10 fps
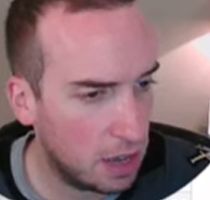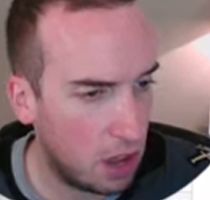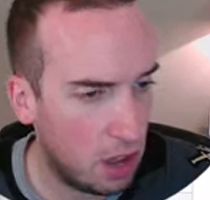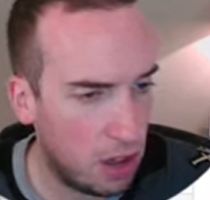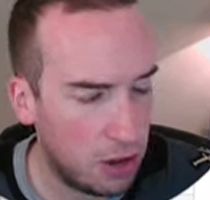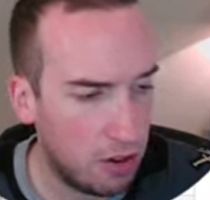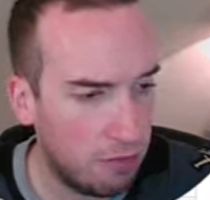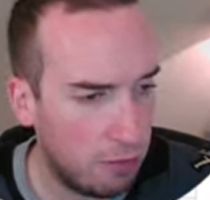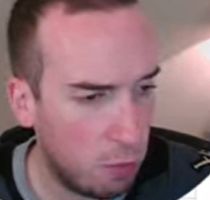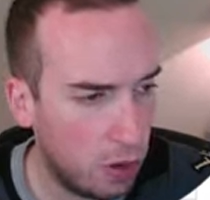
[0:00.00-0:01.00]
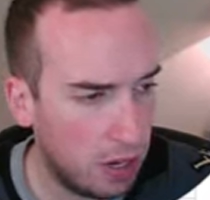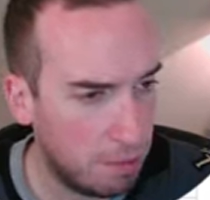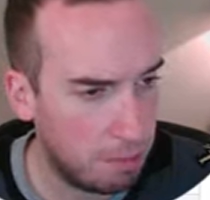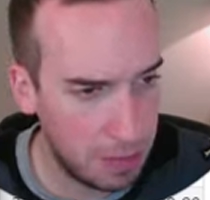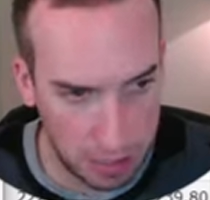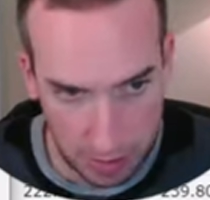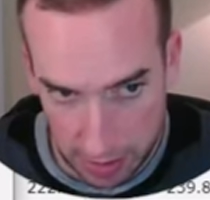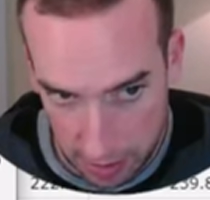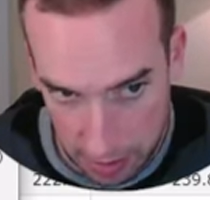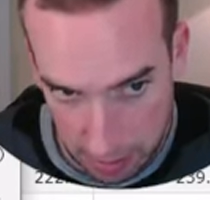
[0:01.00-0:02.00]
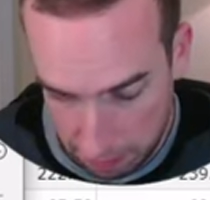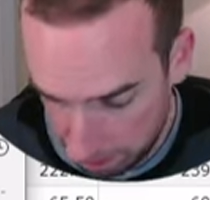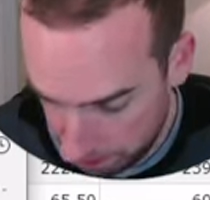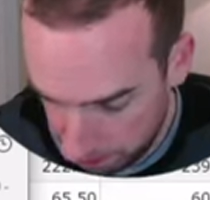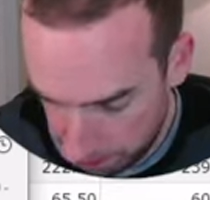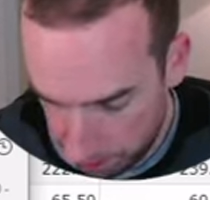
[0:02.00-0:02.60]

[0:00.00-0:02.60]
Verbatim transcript: 140 million